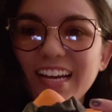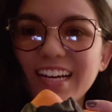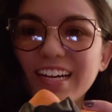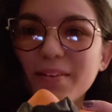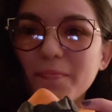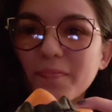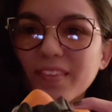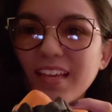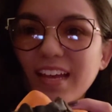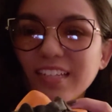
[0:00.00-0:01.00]

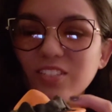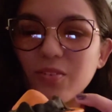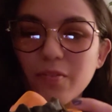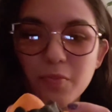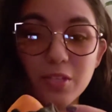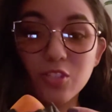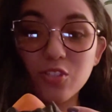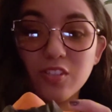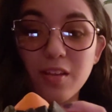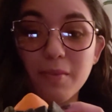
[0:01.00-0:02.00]
I do have
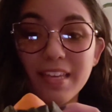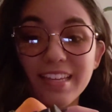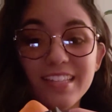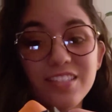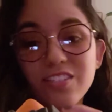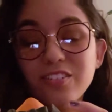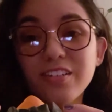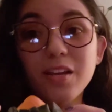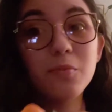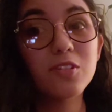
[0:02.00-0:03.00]
pictures on my
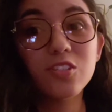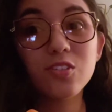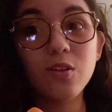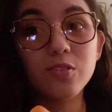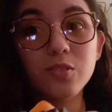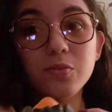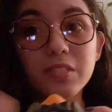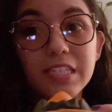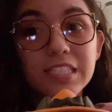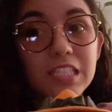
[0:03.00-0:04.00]
Instagram, which is also
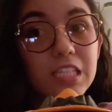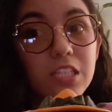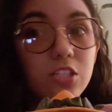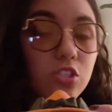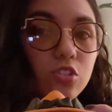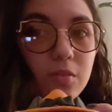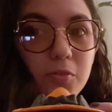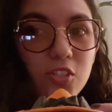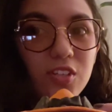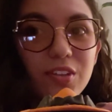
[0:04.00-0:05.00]
linked in the
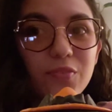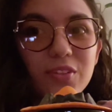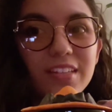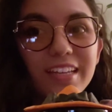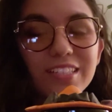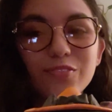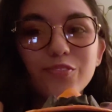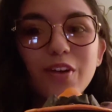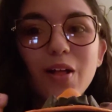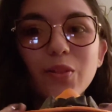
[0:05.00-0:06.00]
description if you'd like to
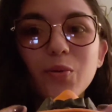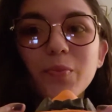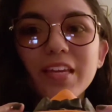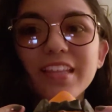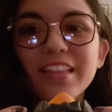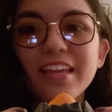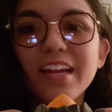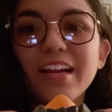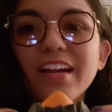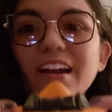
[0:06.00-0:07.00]
follow me
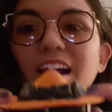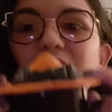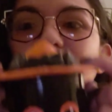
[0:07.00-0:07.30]
there.